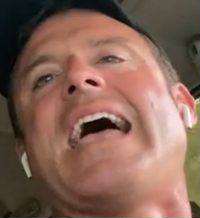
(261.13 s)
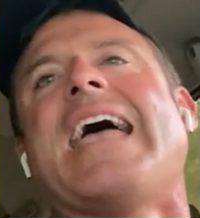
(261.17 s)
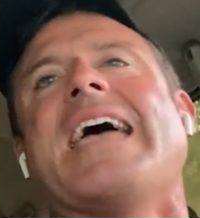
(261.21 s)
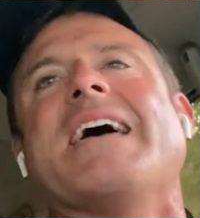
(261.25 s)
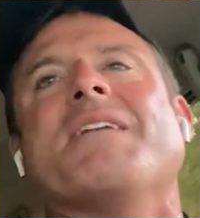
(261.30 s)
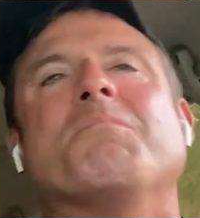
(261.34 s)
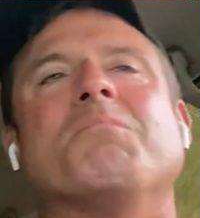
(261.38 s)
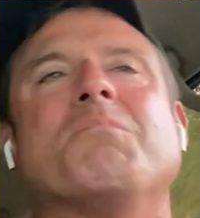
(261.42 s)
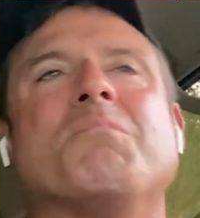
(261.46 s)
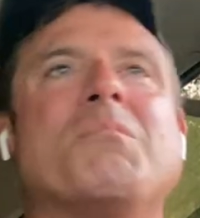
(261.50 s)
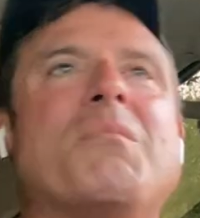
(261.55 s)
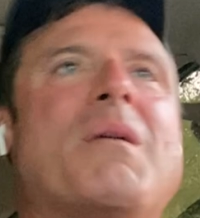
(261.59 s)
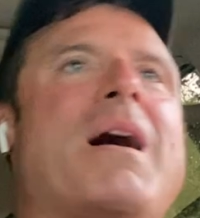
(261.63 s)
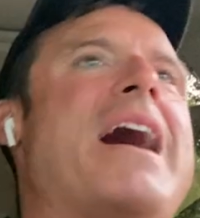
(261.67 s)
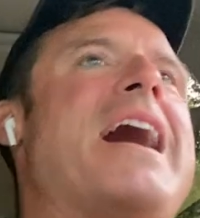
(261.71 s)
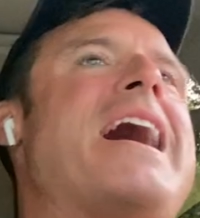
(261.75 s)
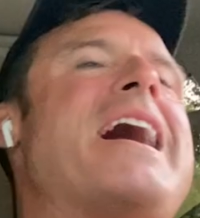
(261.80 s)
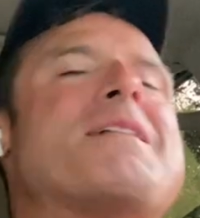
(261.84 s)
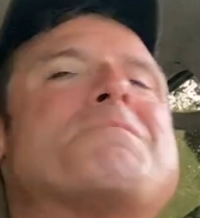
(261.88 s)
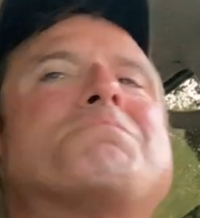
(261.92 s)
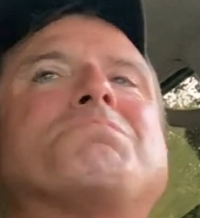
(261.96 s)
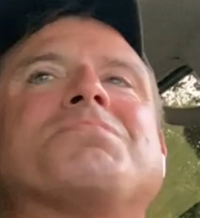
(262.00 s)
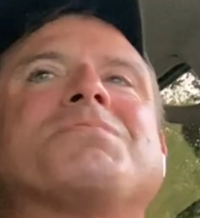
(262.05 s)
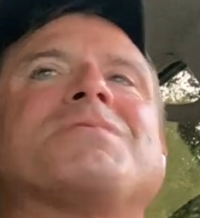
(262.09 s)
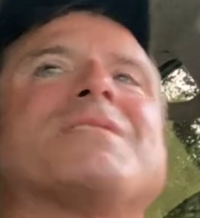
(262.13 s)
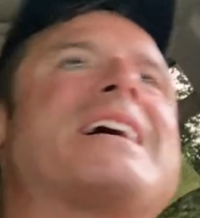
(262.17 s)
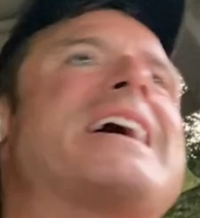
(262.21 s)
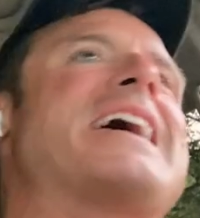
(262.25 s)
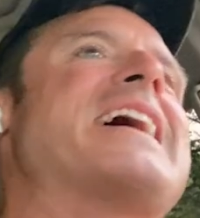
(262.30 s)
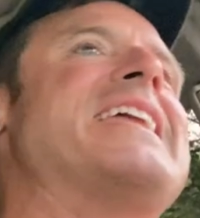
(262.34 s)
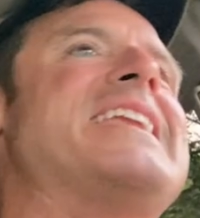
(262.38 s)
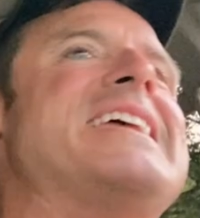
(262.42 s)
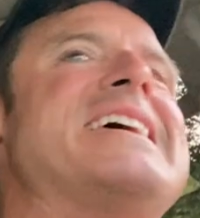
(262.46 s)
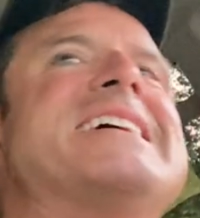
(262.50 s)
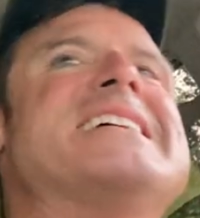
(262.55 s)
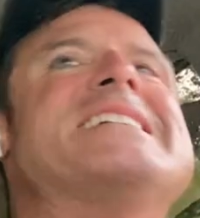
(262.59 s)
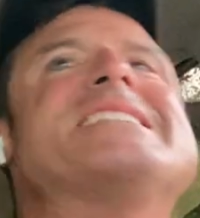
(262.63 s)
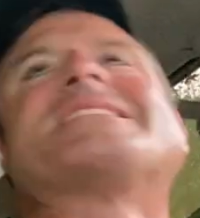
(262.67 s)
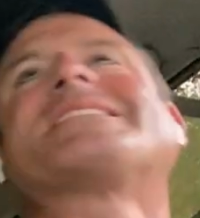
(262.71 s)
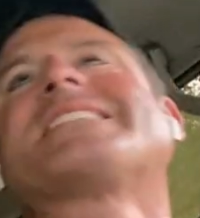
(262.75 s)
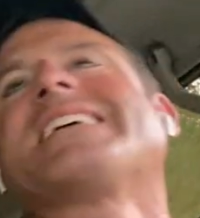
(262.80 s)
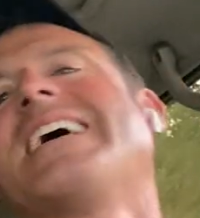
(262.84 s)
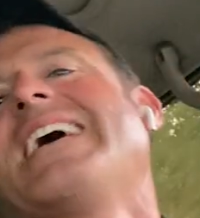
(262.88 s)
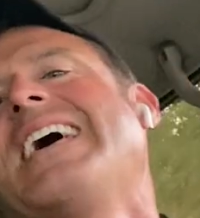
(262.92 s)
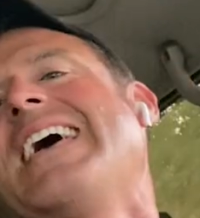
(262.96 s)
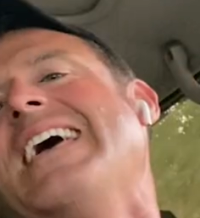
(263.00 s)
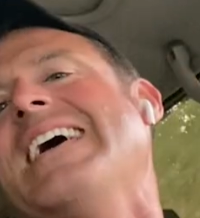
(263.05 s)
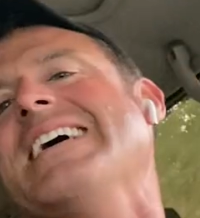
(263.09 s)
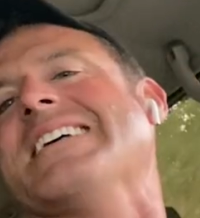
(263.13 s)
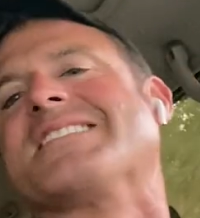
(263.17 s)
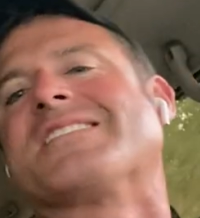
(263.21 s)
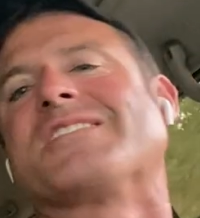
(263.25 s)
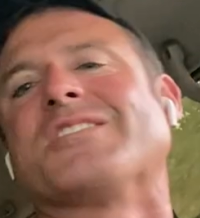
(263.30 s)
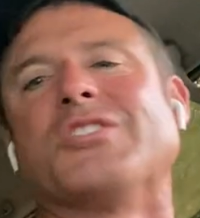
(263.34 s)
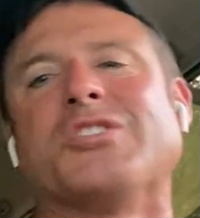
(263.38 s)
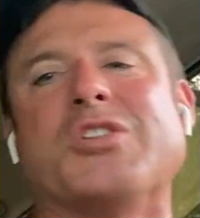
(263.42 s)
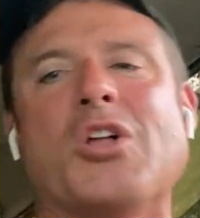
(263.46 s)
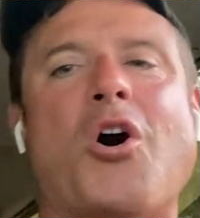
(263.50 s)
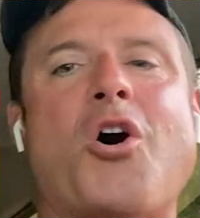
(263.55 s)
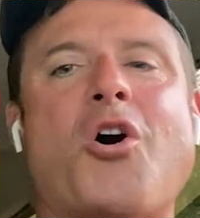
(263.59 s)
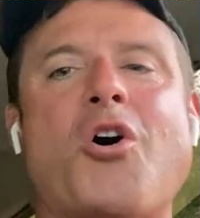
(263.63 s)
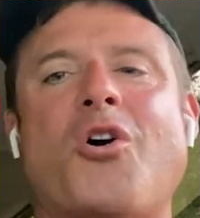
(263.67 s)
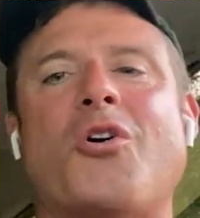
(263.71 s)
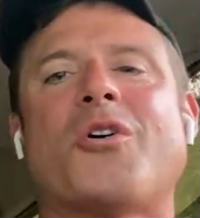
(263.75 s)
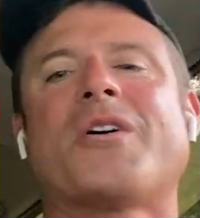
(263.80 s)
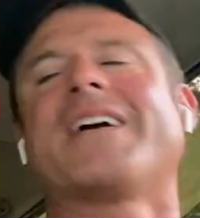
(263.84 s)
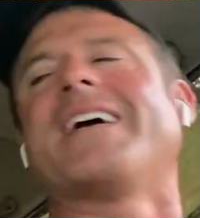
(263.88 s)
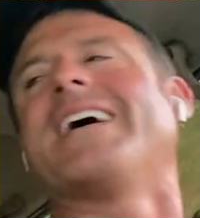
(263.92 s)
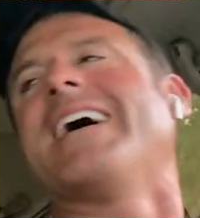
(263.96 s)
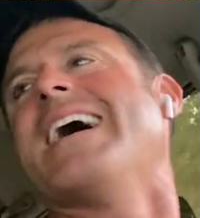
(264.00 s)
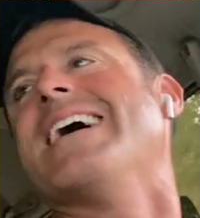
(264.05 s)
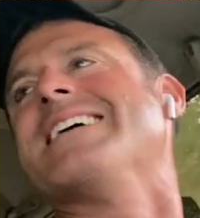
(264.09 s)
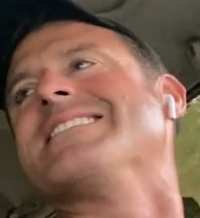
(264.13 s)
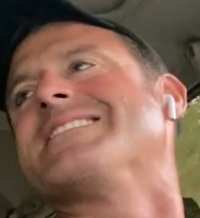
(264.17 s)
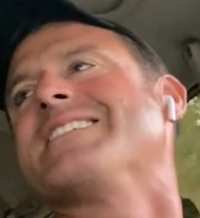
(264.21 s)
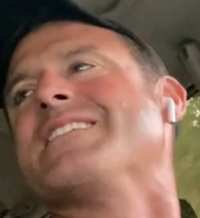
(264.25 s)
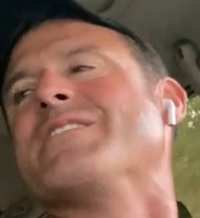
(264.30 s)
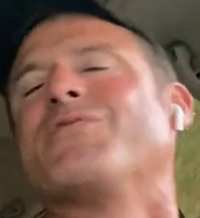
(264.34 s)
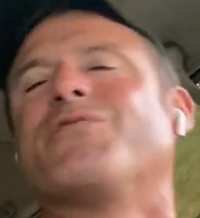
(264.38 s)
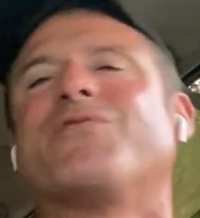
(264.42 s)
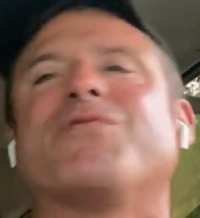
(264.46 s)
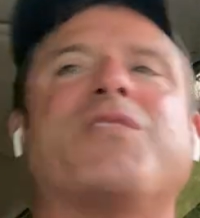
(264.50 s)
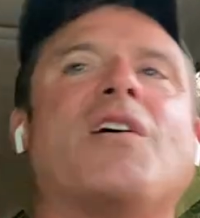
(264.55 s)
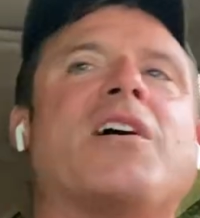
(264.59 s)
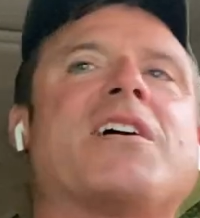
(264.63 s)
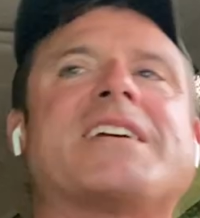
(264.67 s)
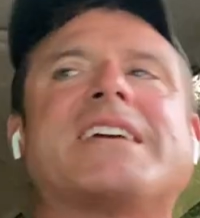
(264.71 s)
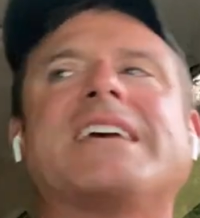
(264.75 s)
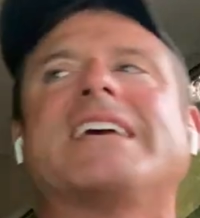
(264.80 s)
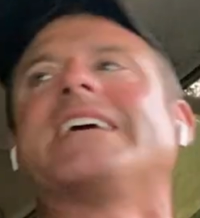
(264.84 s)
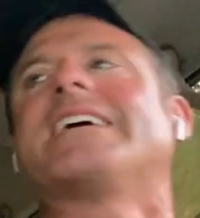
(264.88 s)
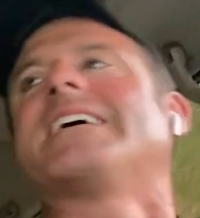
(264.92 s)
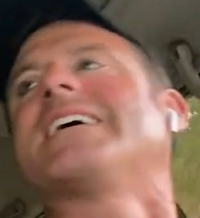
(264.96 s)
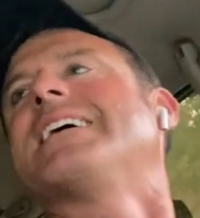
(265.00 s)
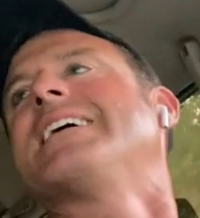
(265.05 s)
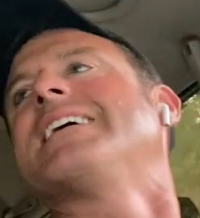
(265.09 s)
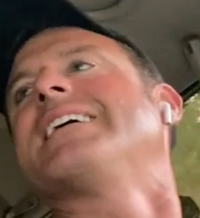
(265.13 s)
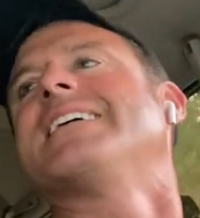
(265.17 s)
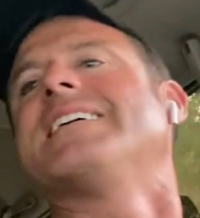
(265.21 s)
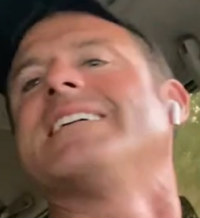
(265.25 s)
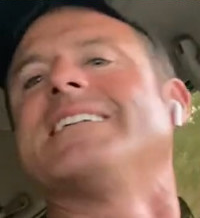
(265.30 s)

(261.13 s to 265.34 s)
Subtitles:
And my plan is as long as it fucking